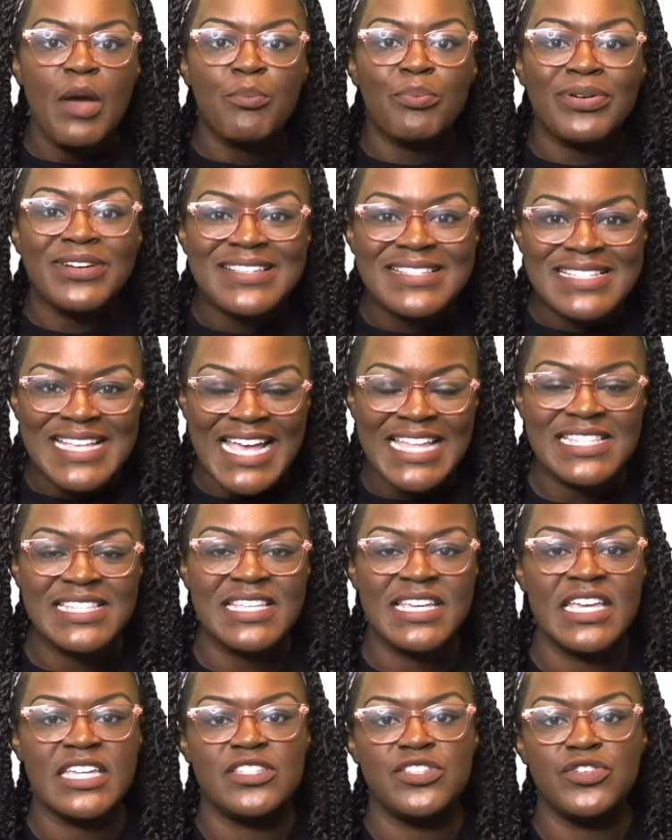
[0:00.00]

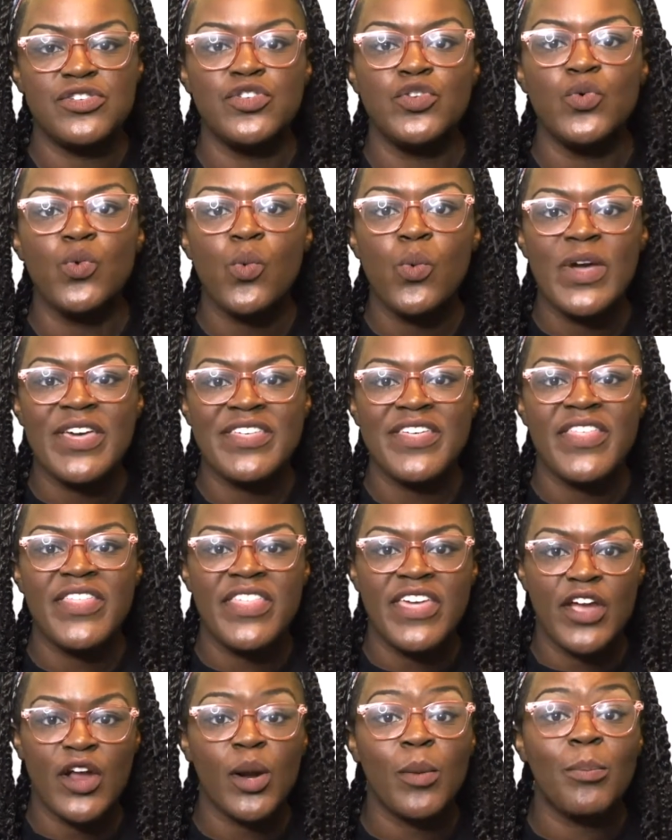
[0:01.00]
presenting it to you with
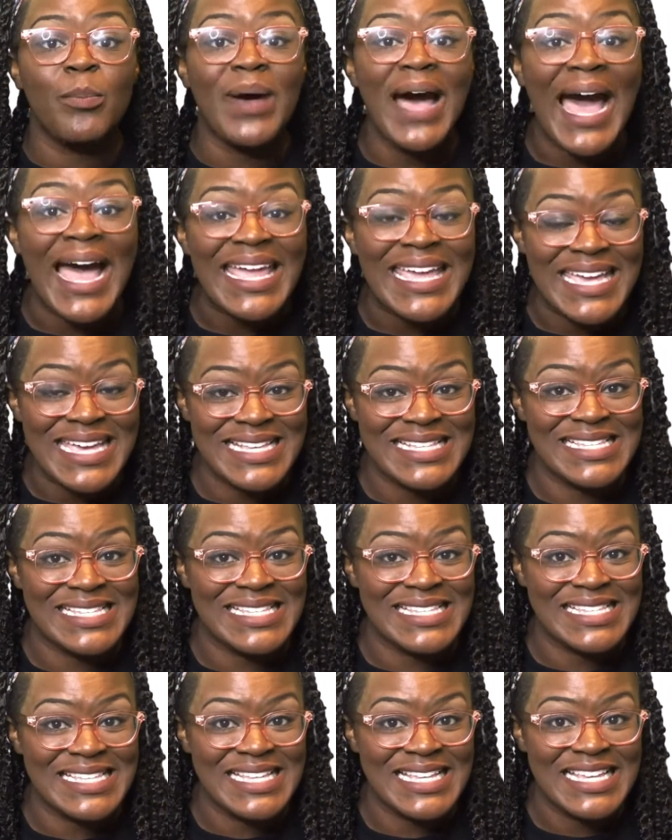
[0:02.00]
their
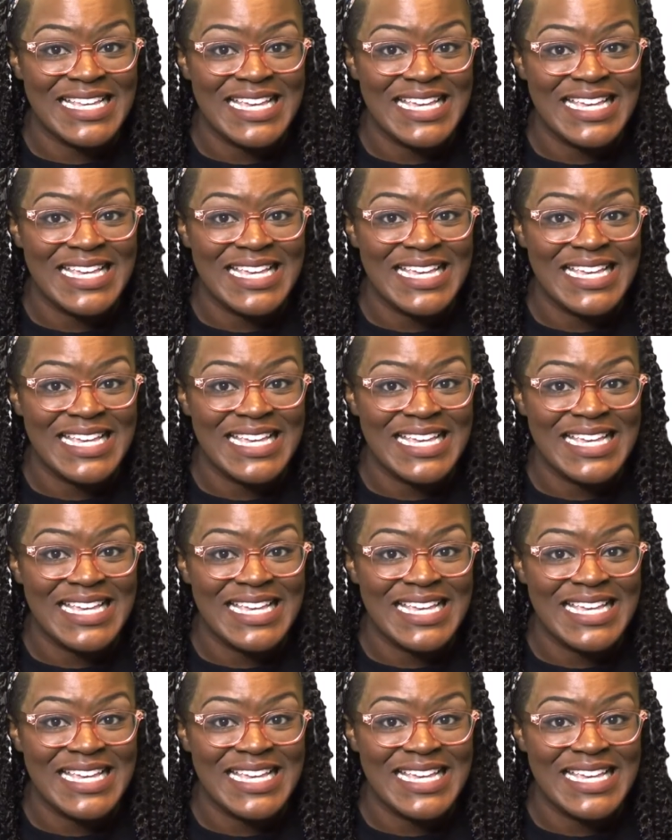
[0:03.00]
bias,